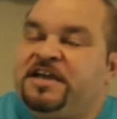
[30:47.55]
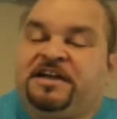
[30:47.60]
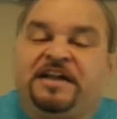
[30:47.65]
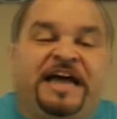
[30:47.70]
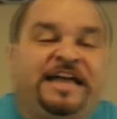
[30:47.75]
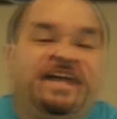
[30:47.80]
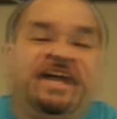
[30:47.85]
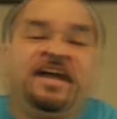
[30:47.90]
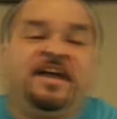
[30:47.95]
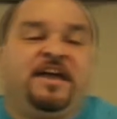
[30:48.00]

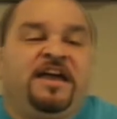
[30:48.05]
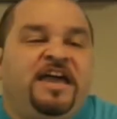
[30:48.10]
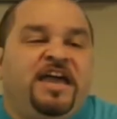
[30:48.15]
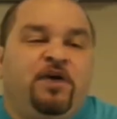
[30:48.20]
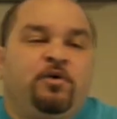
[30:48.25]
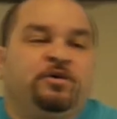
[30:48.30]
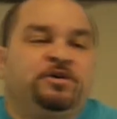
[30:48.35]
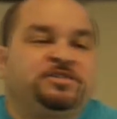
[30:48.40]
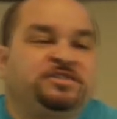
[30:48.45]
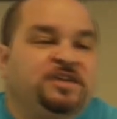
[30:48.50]
Like he,
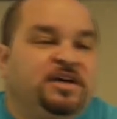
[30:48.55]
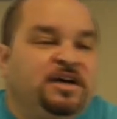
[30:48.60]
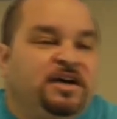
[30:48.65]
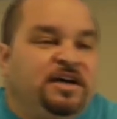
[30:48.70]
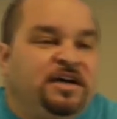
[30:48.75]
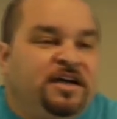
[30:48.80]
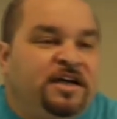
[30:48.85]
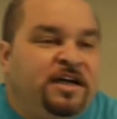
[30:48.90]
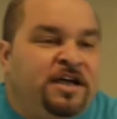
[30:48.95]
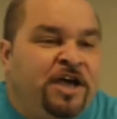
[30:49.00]
he was,
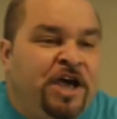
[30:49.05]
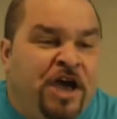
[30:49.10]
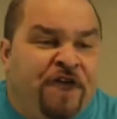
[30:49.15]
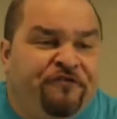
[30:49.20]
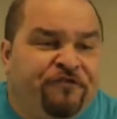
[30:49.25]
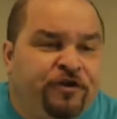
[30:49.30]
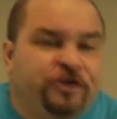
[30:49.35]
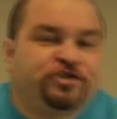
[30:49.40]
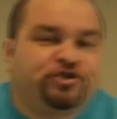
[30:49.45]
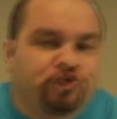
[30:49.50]

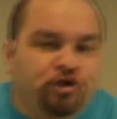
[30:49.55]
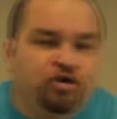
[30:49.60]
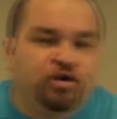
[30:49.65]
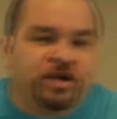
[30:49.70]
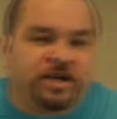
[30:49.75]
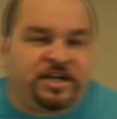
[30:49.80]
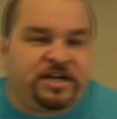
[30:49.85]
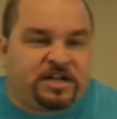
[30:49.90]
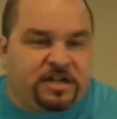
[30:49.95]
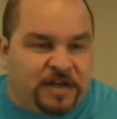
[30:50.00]
if you're
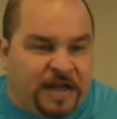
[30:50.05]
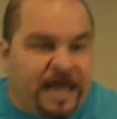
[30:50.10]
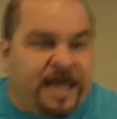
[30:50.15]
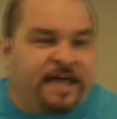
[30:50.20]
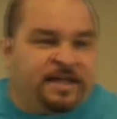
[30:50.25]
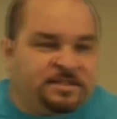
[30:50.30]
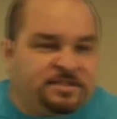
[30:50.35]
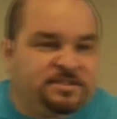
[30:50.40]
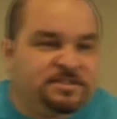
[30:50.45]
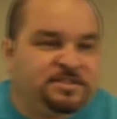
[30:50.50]
truly
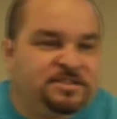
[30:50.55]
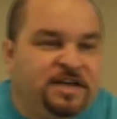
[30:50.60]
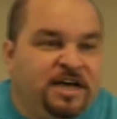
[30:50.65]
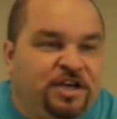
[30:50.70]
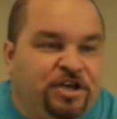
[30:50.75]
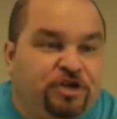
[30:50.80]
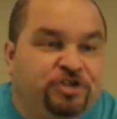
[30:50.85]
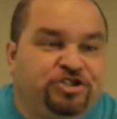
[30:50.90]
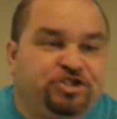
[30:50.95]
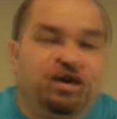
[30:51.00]
cleansed
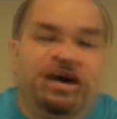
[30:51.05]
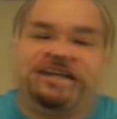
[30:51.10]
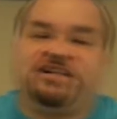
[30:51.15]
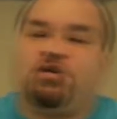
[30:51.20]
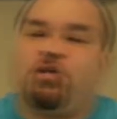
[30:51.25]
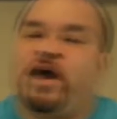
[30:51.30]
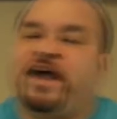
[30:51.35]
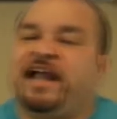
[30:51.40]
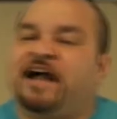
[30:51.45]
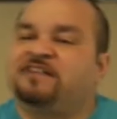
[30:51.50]
you still had
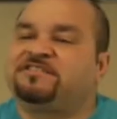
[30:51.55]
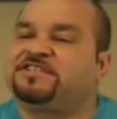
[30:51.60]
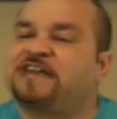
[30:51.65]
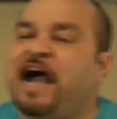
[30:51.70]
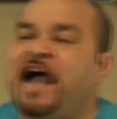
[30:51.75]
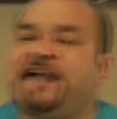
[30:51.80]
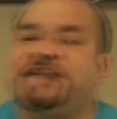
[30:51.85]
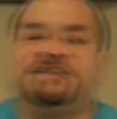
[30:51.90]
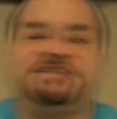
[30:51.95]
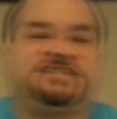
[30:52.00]
to wait
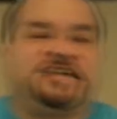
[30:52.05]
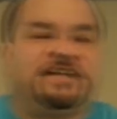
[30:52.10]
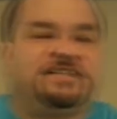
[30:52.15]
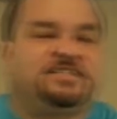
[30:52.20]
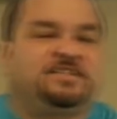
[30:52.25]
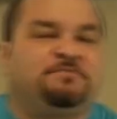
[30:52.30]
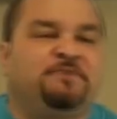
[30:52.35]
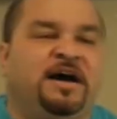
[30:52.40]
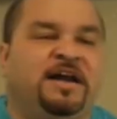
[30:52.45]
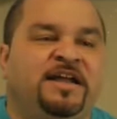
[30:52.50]
outside and
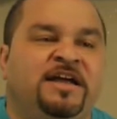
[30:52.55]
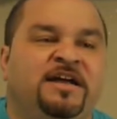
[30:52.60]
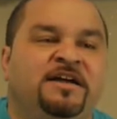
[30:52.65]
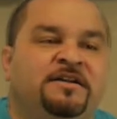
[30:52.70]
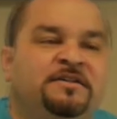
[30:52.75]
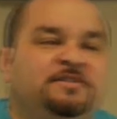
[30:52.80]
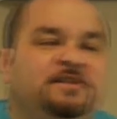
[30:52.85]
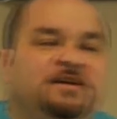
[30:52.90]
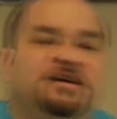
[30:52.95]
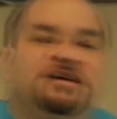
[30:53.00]
send somebody
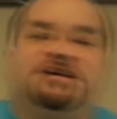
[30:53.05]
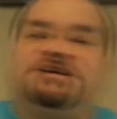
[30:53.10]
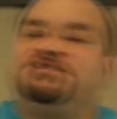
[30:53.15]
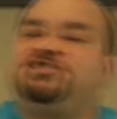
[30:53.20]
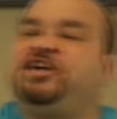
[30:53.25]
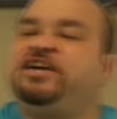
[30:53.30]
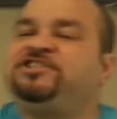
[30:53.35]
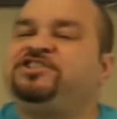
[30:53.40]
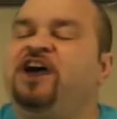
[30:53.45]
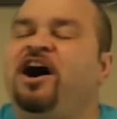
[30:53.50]
in.
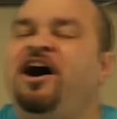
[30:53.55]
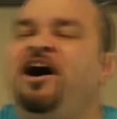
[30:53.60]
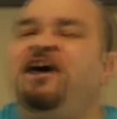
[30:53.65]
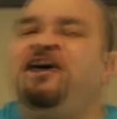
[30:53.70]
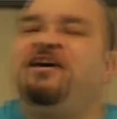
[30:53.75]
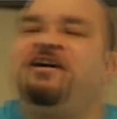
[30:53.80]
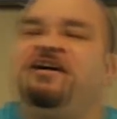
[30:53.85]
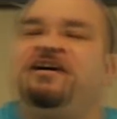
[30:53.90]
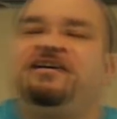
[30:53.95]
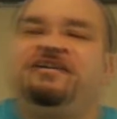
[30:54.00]

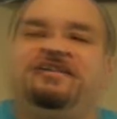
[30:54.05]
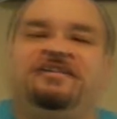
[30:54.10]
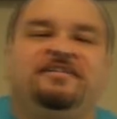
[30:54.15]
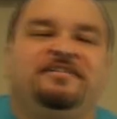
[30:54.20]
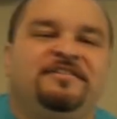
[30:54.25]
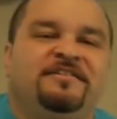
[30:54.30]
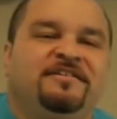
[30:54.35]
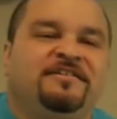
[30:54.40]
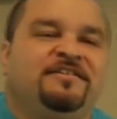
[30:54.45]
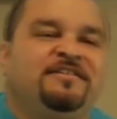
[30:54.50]
Chicho,
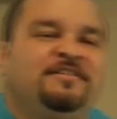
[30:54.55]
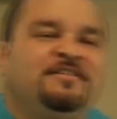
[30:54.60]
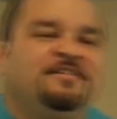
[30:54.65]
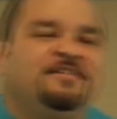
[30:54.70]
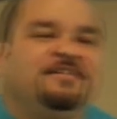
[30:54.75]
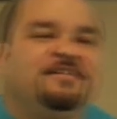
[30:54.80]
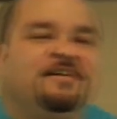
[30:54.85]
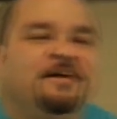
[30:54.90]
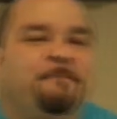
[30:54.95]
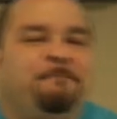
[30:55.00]

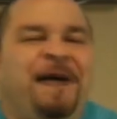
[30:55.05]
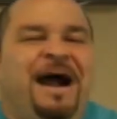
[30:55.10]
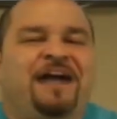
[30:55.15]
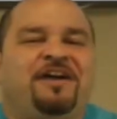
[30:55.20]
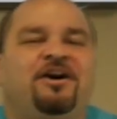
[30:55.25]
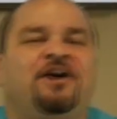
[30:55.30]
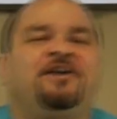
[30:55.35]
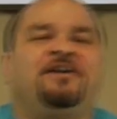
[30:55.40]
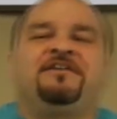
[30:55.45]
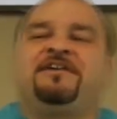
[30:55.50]

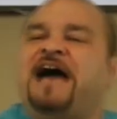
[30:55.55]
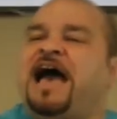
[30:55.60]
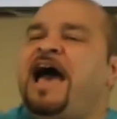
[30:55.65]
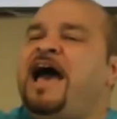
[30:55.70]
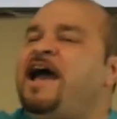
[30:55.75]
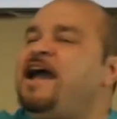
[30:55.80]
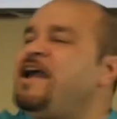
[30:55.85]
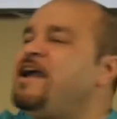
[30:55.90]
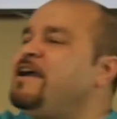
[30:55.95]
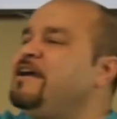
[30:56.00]
Paco,
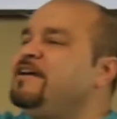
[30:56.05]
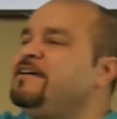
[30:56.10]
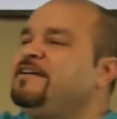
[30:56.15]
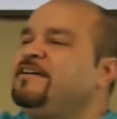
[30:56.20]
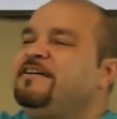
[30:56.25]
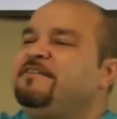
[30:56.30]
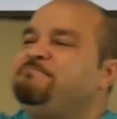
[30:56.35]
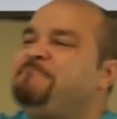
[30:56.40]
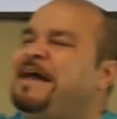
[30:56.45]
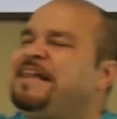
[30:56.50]
hey,
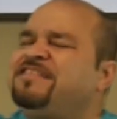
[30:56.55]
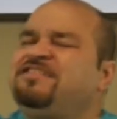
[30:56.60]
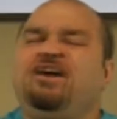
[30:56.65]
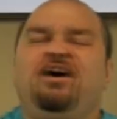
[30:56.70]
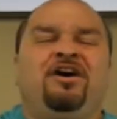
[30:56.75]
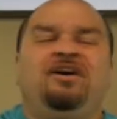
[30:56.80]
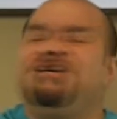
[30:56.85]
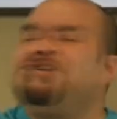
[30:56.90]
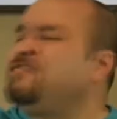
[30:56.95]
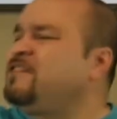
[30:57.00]

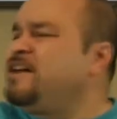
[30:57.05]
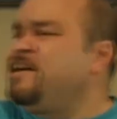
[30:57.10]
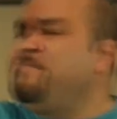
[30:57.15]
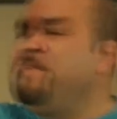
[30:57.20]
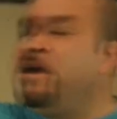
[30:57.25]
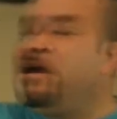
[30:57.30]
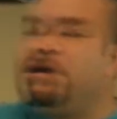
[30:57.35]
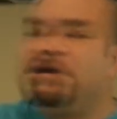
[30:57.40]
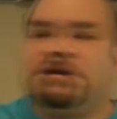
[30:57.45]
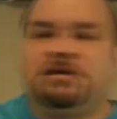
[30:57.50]
Beto, come
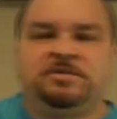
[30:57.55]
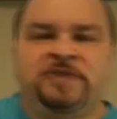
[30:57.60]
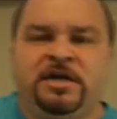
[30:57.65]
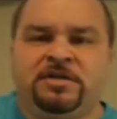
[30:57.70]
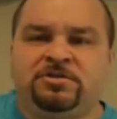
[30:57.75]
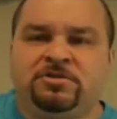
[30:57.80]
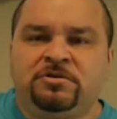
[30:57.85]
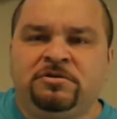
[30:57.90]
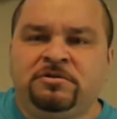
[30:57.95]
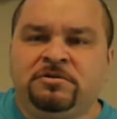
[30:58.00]
here. Is
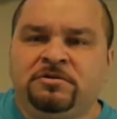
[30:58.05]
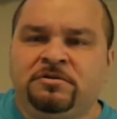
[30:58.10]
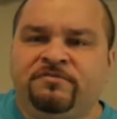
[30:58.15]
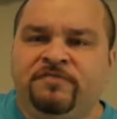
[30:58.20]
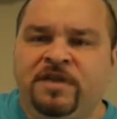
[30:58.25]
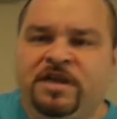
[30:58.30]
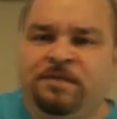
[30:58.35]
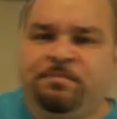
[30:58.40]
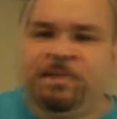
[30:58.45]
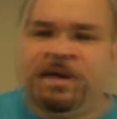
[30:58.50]
that you,
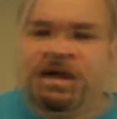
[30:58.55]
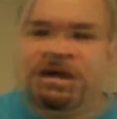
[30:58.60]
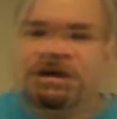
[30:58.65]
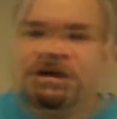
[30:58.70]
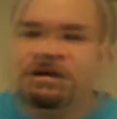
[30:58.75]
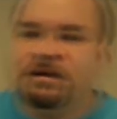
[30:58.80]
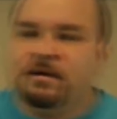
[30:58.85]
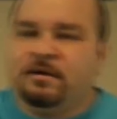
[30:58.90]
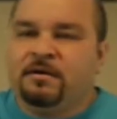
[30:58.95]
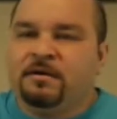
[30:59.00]
Felipe?
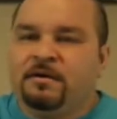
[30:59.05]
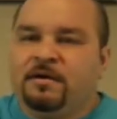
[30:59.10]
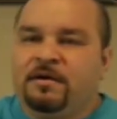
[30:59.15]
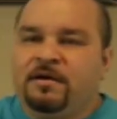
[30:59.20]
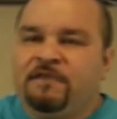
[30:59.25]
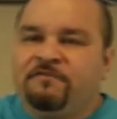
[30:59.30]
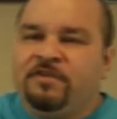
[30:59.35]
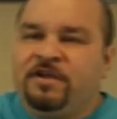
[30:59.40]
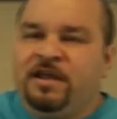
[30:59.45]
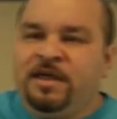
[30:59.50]

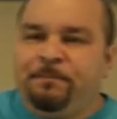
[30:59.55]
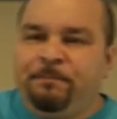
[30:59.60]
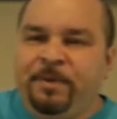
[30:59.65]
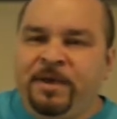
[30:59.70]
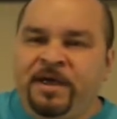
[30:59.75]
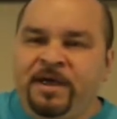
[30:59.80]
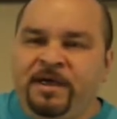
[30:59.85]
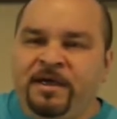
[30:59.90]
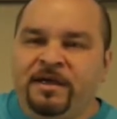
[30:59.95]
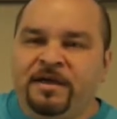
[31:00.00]

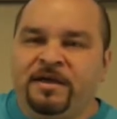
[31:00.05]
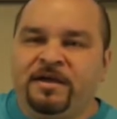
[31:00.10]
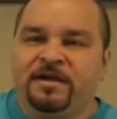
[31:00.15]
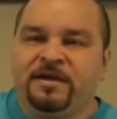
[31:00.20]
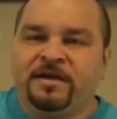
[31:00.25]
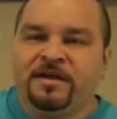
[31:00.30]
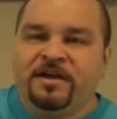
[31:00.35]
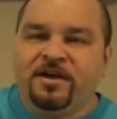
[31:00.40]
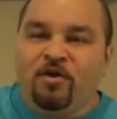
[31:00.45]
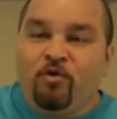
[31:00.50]

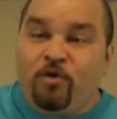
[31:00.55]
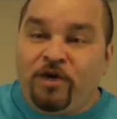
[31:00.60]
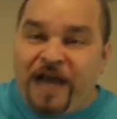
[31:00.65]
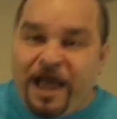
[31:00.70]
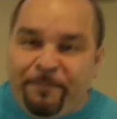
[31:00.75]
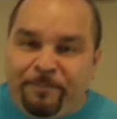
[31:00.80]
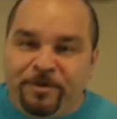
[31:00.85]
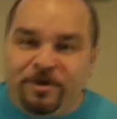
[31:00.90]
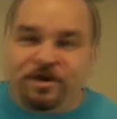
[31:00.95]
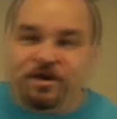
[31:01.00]
Felipe, what
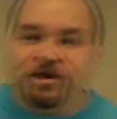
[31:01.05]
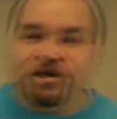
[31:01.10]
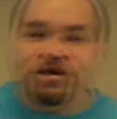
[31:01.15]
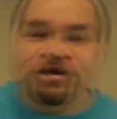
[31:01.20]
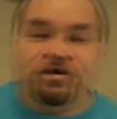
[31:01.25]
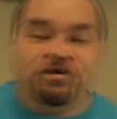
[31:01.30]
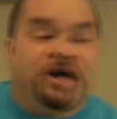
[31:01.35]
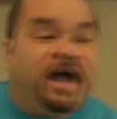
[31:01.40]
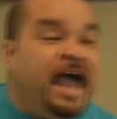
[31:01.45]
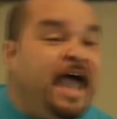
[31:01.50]
happened to
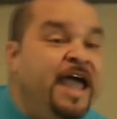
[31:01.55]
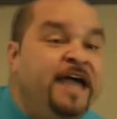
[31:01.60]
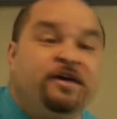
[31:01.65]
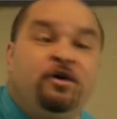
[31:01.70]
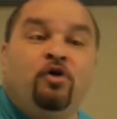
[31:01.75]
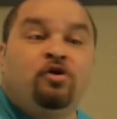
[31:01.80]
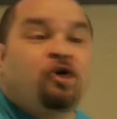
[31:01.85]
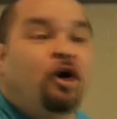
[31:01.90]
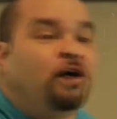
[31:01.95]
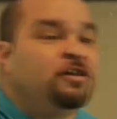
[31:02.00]
you? Hey,
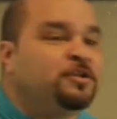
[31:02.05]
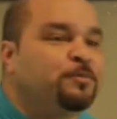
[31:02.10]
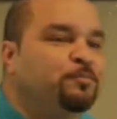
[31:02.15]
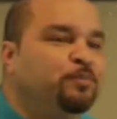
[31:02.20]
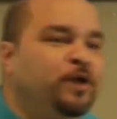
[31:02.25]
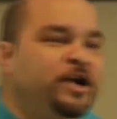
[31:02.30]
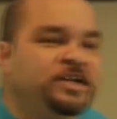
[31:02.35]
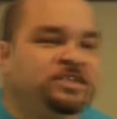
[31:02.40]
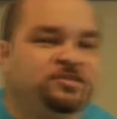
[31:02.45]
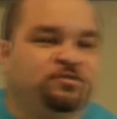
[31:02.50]
go call the
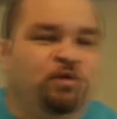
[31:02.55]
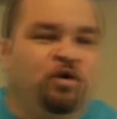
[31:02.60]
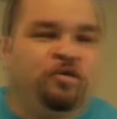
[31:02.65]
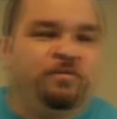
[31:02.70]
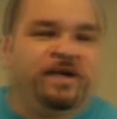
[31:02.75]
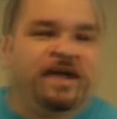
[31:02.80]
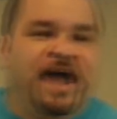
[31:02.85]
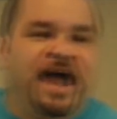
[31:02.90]
priest for me,